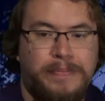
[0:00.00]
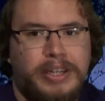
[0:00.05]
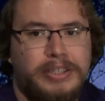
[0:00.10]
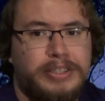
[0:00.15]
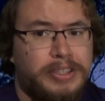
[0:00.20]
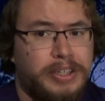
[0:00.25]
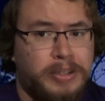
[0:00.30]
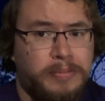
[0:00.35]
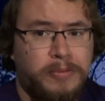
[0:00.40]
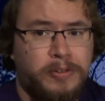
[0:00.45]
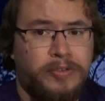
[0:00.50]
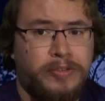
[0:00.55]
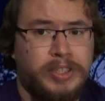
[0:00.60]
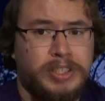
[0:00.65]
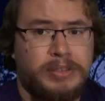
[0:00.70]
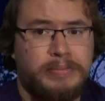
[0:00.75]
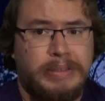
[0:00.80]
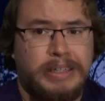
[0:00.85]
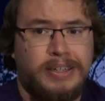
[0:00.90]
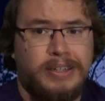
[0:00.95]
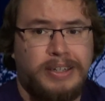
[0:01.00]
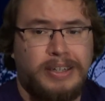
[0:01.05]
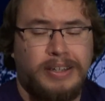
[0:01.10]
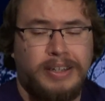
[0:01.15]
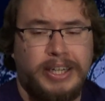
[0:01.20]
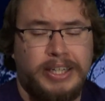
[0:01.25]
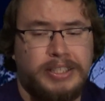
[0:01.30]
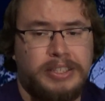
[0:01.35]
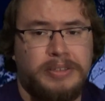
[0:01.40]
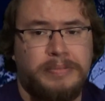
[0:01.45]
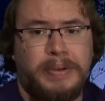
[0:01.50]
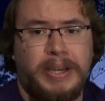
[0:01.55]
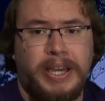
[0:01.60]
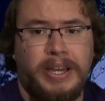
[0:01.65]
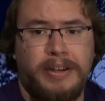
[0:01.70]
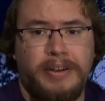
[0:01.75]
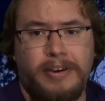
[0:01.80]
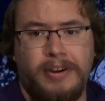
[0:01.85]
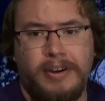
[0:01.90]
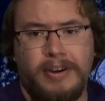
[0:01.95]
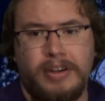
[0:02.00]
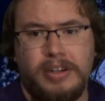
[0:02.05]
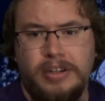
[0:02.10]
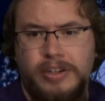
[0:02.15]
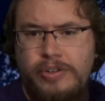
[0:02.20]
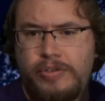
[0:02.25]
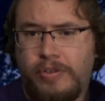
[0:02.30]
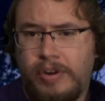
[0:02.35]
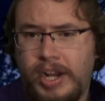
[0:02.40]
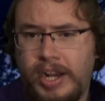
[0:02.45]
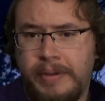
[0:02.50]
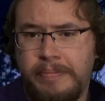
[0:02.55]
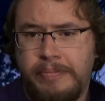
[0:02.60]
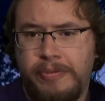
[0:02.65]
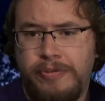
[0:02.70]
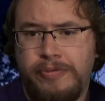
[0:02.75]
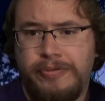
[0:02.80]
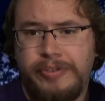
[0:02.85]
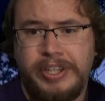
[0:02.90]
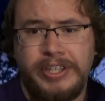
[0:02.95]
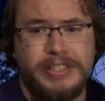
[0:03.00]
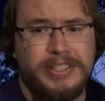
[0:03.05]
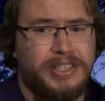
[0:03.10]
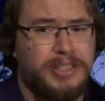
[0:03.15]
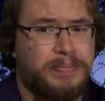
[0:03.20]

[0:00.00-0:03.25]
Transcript: See, the movies America likes to ban are crime movies,